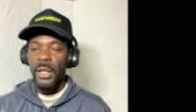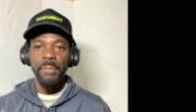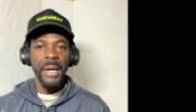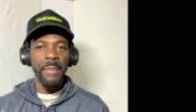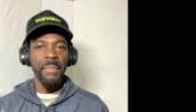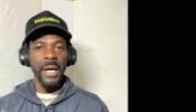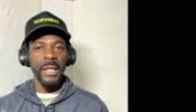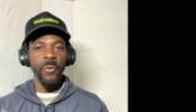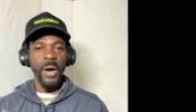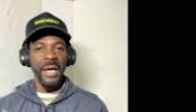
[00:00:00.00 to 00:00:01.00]
Bob
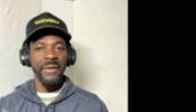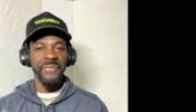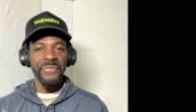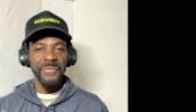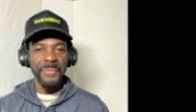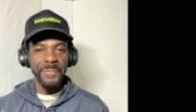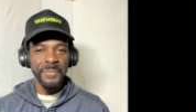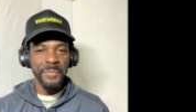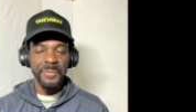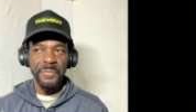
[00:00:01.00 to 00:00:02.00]
Marley wife,
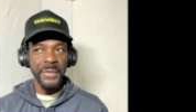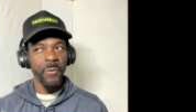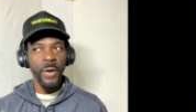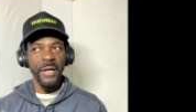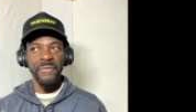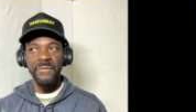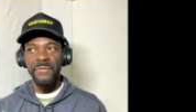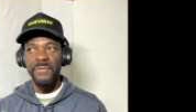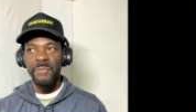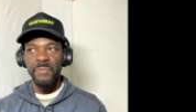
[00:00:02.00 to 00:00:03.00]
not wife,
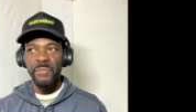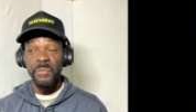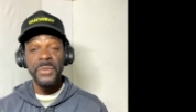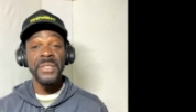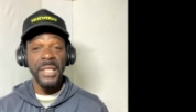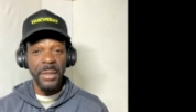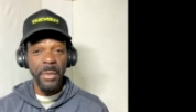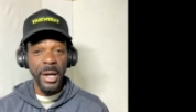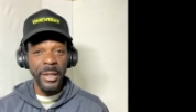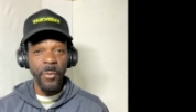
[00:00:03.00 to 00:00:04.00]
Ziggy
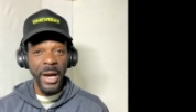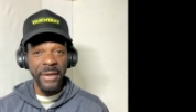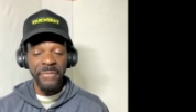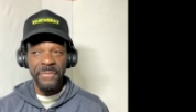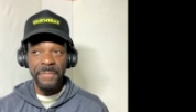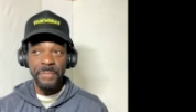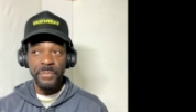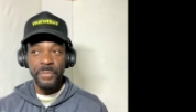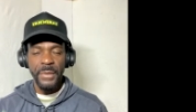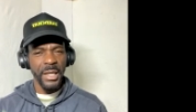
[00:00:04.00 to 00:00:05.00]
Marley wife.
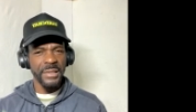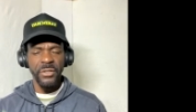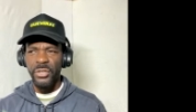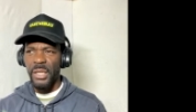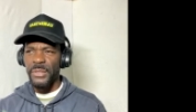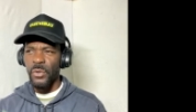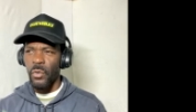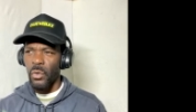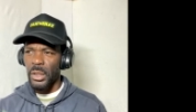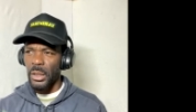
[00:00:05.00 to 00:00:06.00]
I think her name is
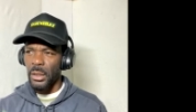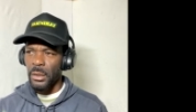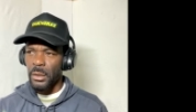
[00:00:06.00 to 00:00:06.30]
Ogie.